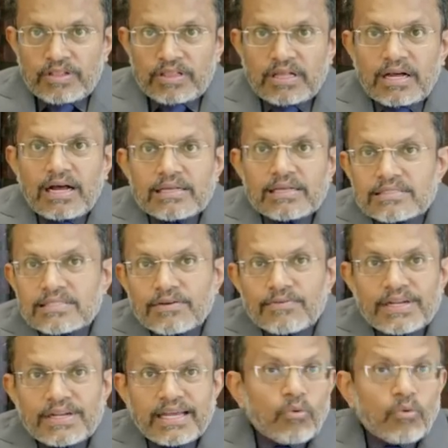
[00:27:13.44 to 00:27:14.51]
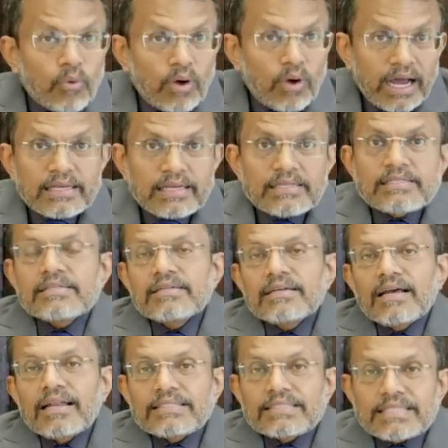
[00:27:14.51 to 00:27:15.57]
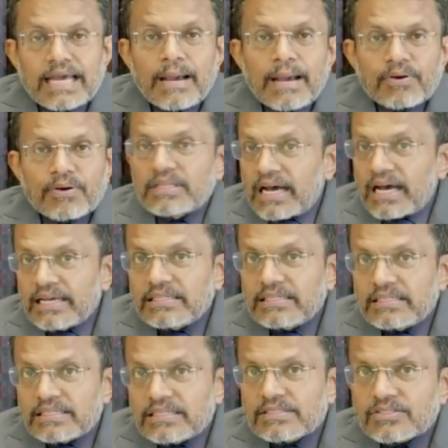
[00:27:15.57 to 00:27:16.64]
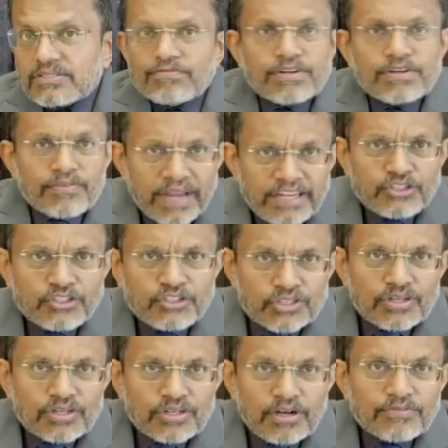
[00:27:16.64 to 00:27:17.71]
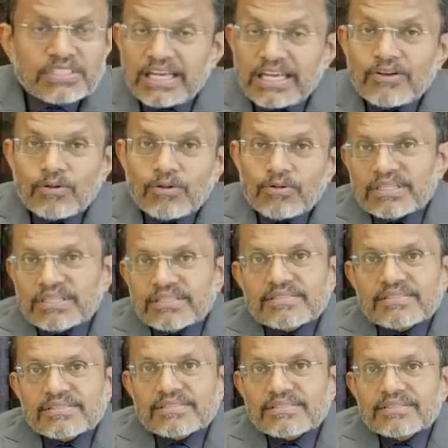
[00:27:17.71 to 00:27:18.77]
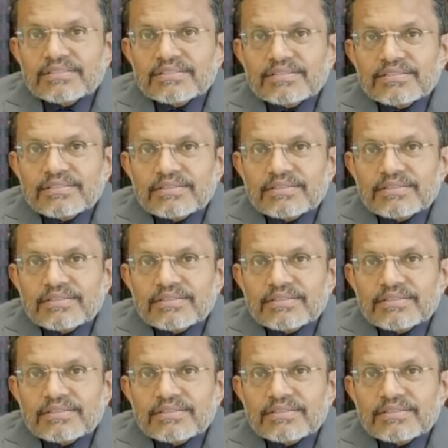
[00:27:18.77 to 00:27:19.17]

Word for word: We will cast our net wide and tap on the ideas of a range of stakeholders.